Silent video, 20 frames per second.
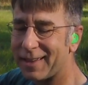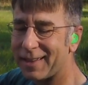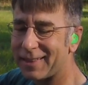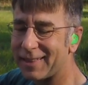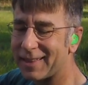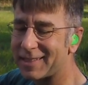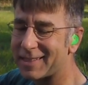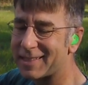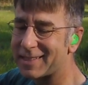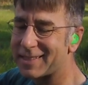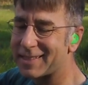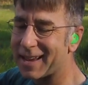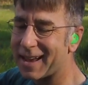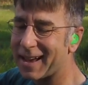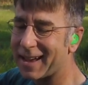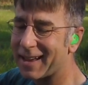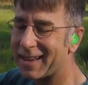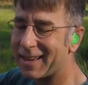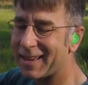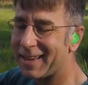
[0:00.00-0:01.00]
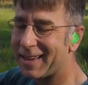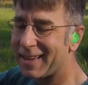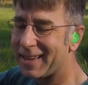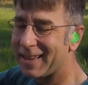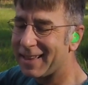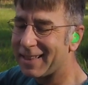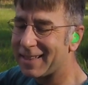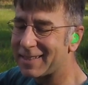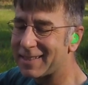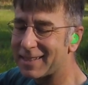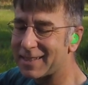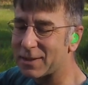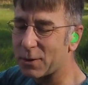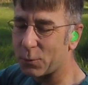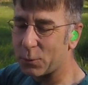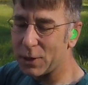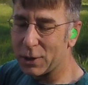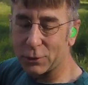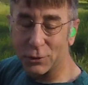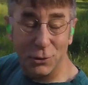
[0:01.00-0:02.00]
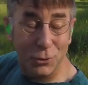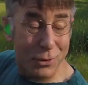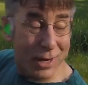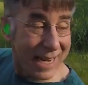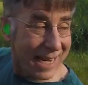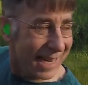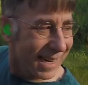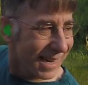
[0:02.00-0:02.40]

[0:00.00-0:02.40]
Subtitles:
This is a real treat.